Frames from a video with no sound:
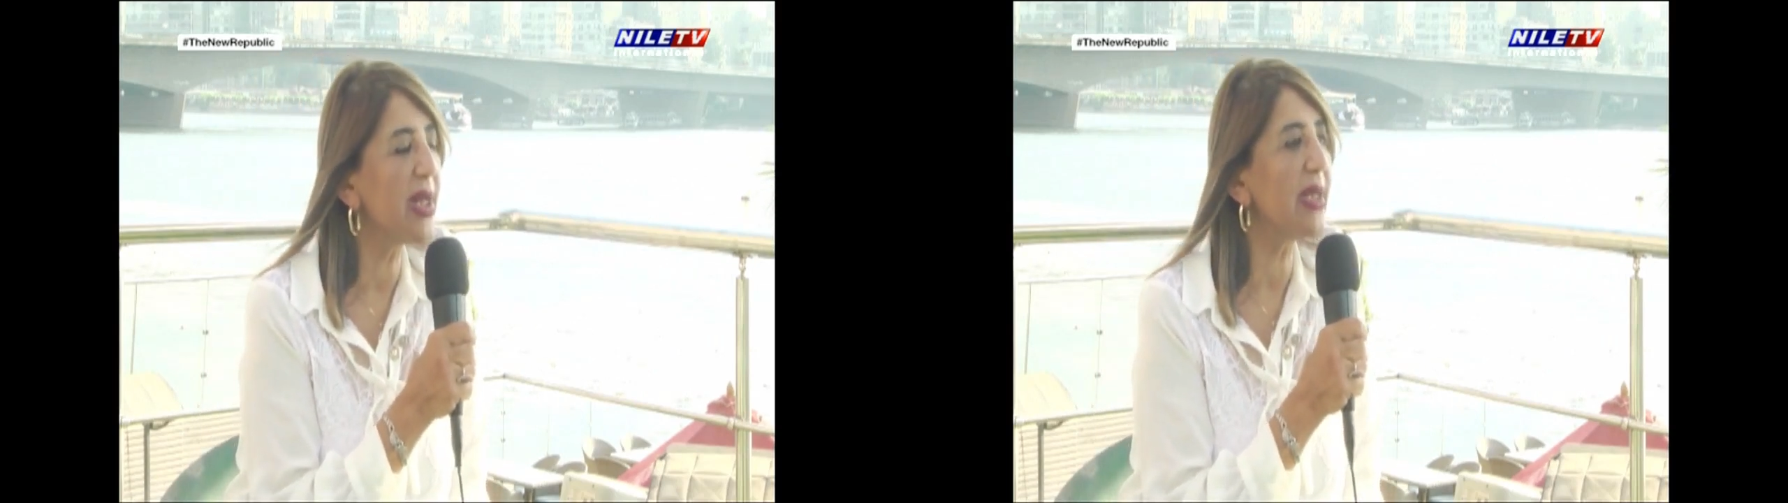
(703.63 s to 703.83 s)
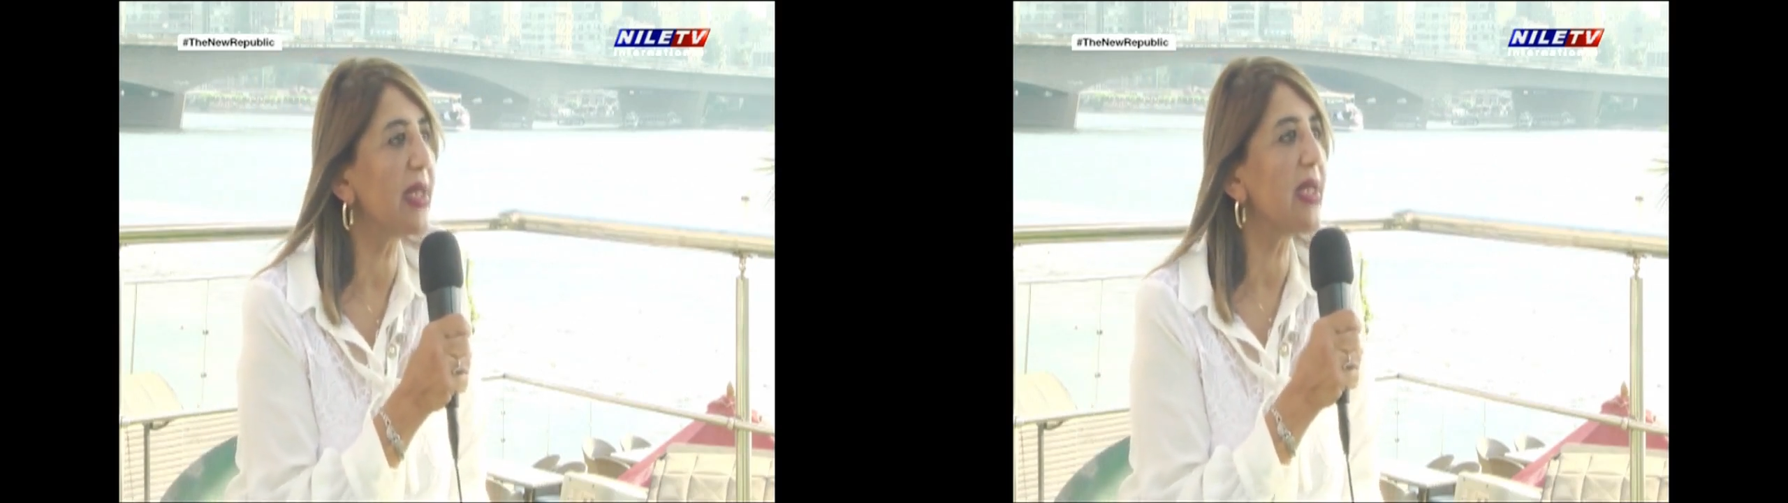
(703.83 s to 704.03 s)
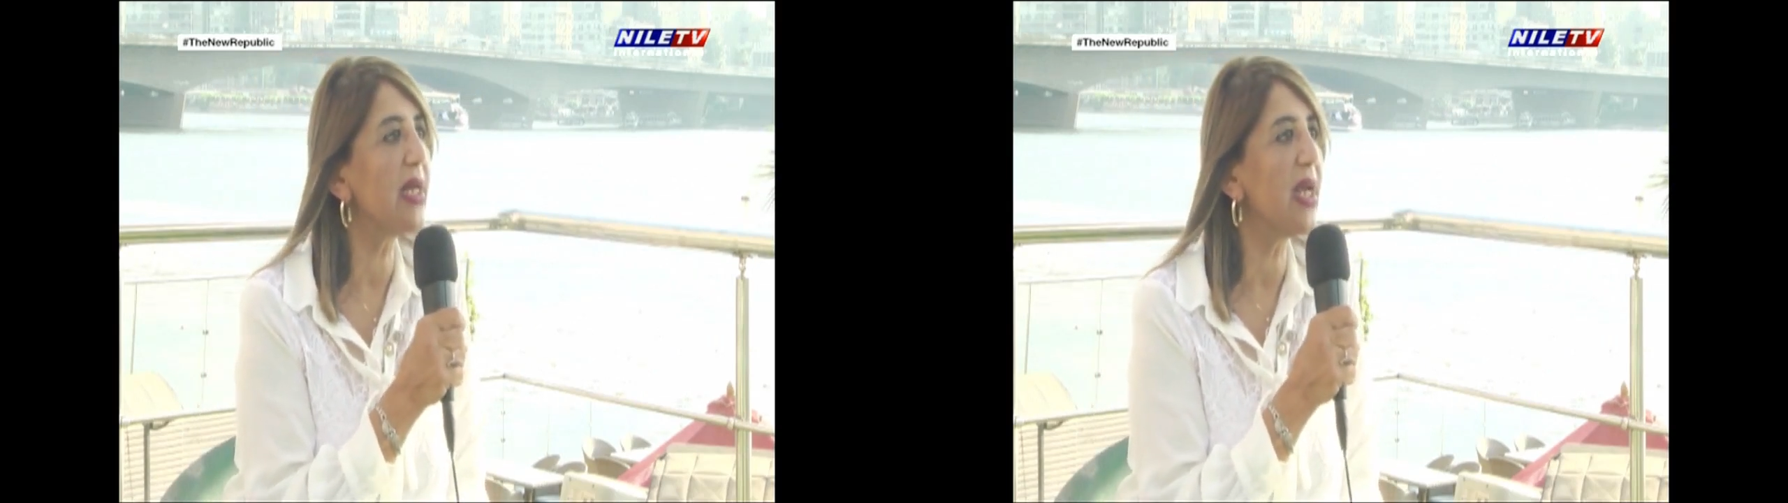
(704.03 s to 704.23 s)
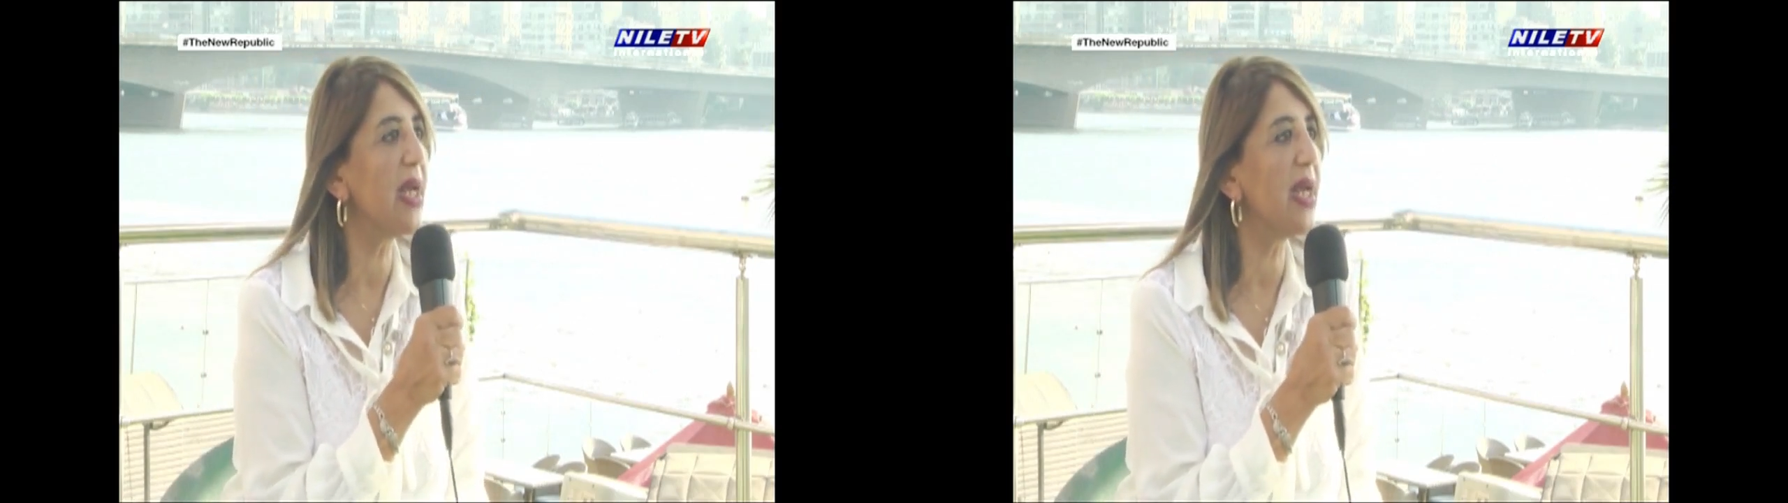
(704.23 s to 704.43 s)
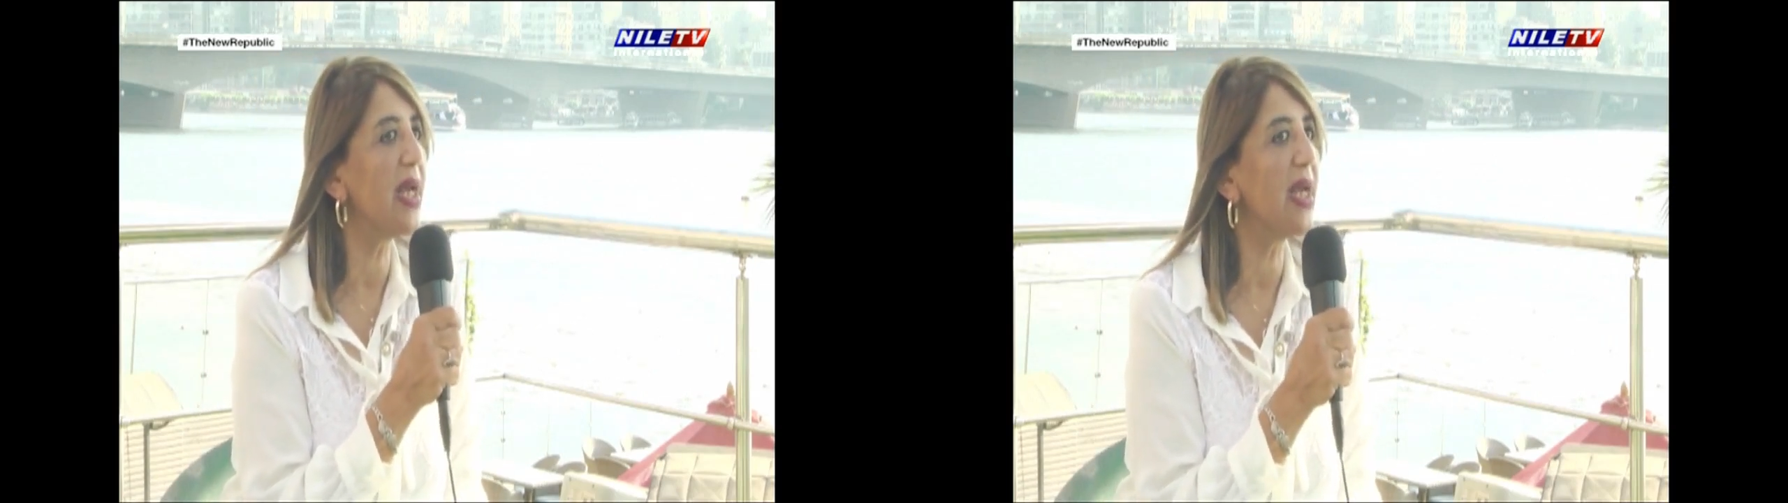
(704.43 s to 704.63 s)
that
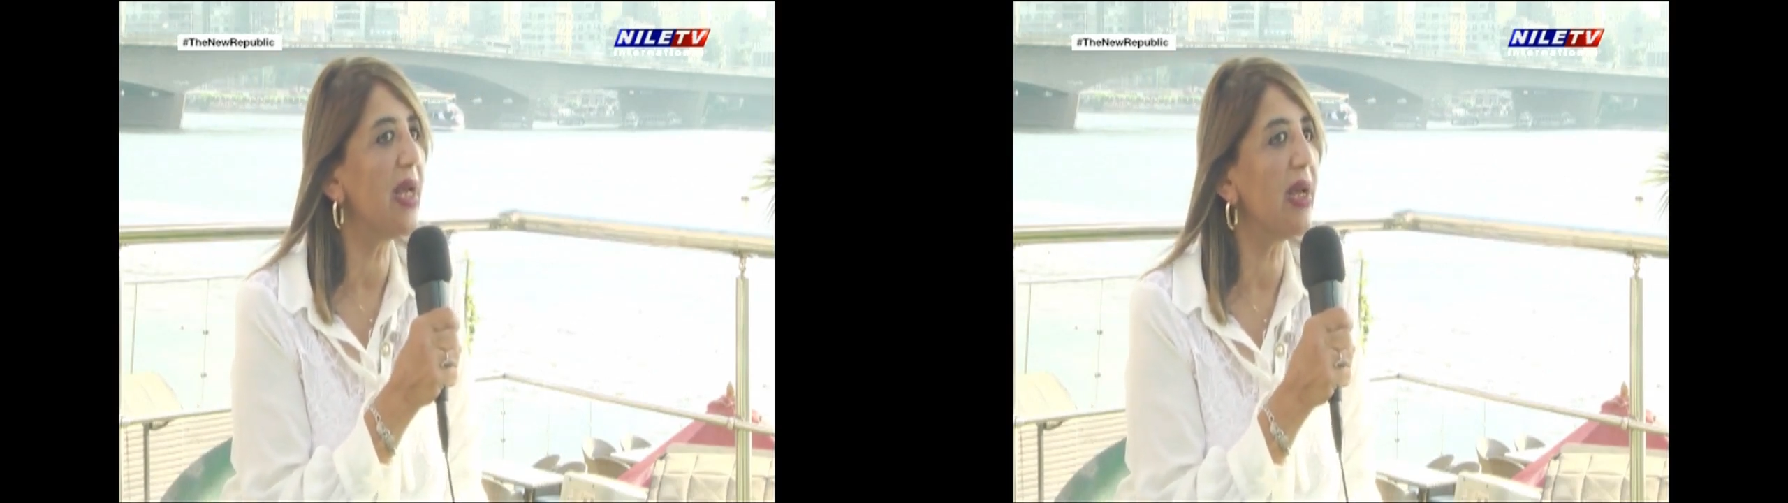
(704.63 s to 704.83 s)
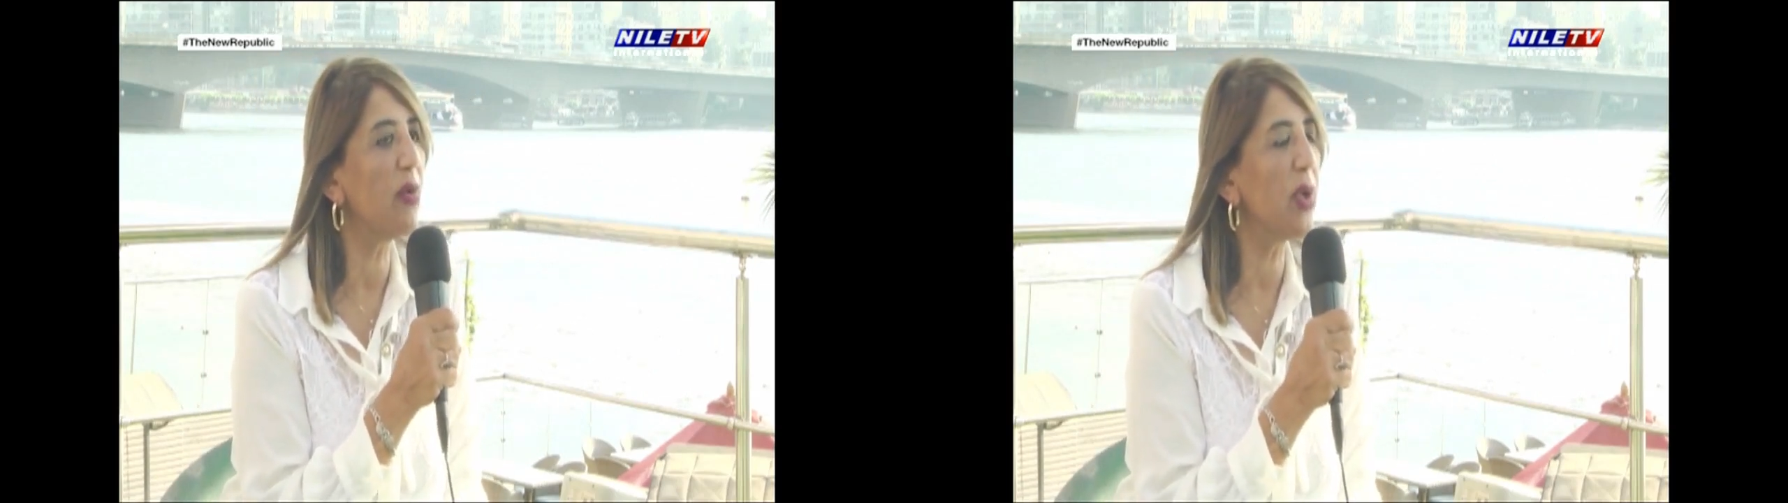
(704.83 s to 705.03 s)
uh,